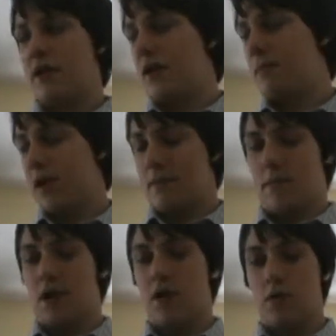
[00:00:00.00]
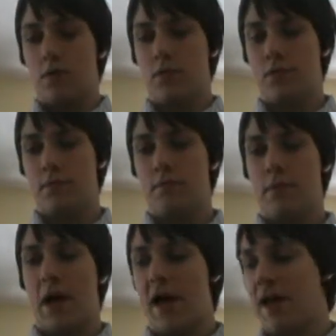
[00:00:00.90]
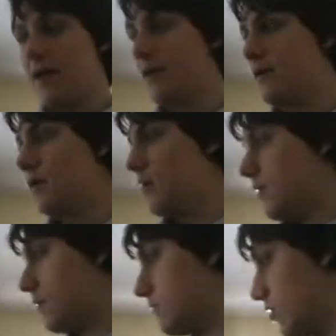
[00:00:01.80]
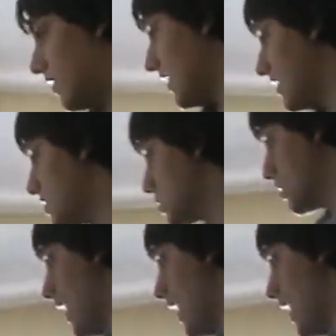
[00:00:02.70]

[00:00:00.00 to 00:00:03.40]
and made it my own by turning it into an